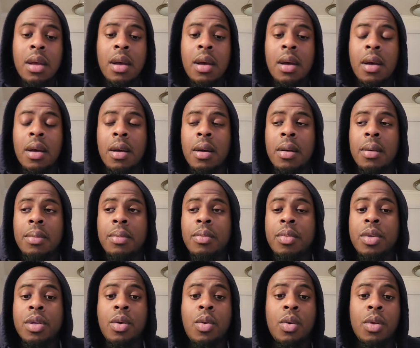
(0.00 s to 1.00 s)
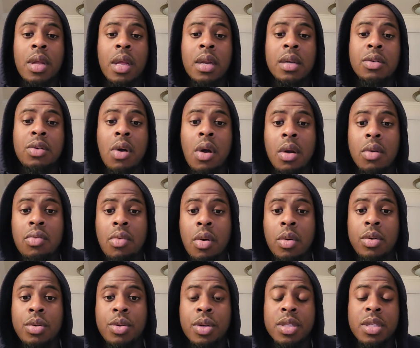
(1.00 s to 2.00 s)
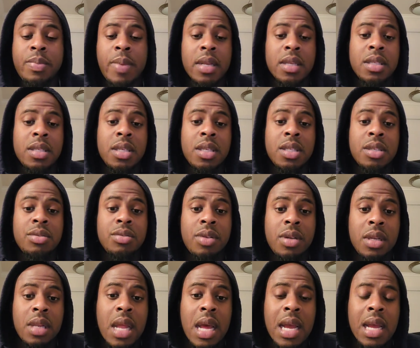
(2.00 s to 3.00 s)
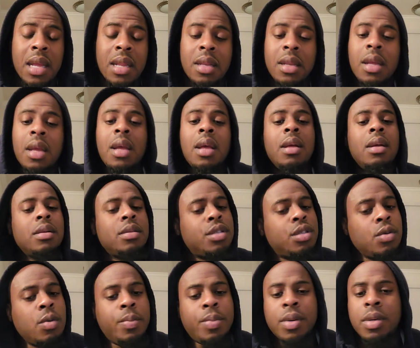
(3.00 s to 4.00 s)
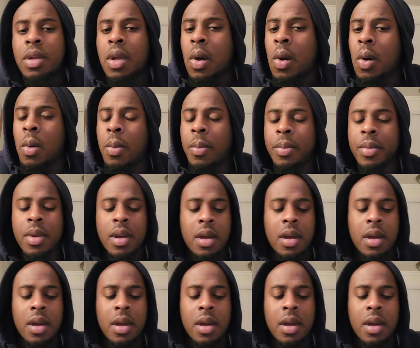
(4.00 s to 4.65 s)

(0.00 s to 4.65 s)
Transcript: When you're going down a dark road, you expect to see a street light. Super dope.